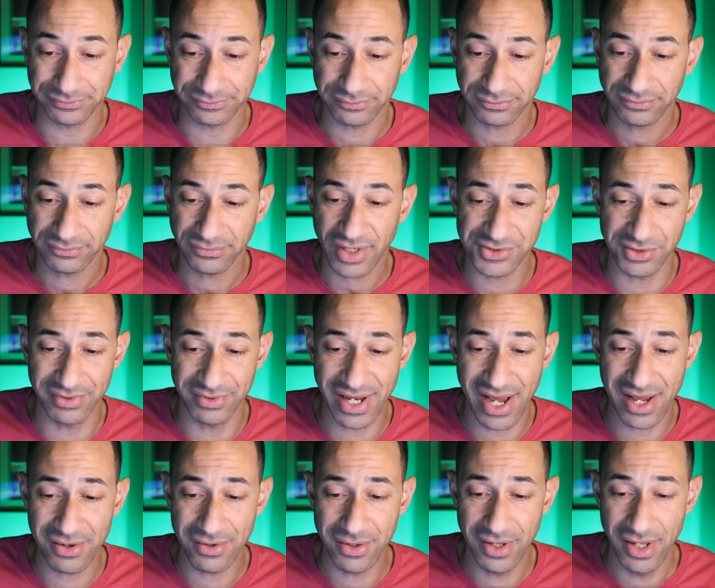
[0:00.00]
So
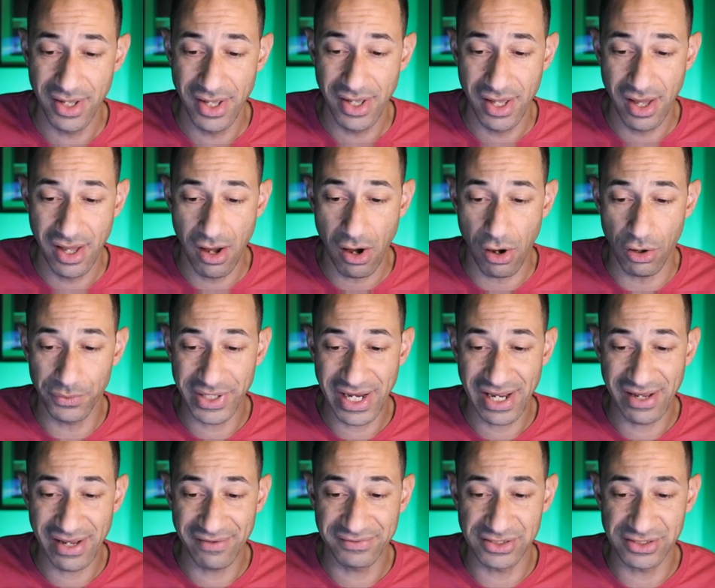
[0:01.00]
now all we have
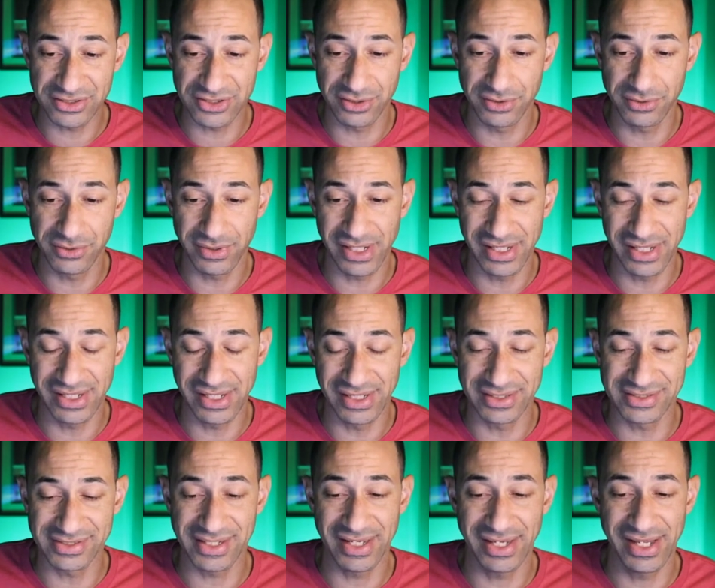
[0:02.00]
to do is
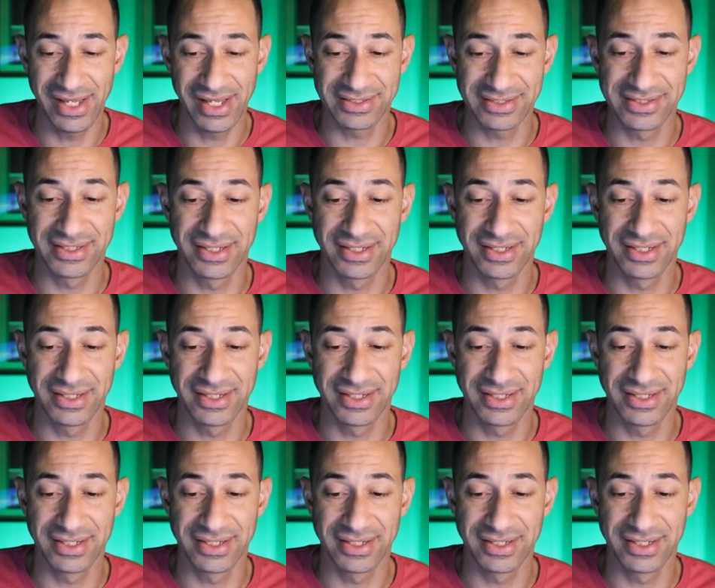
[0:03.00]
hit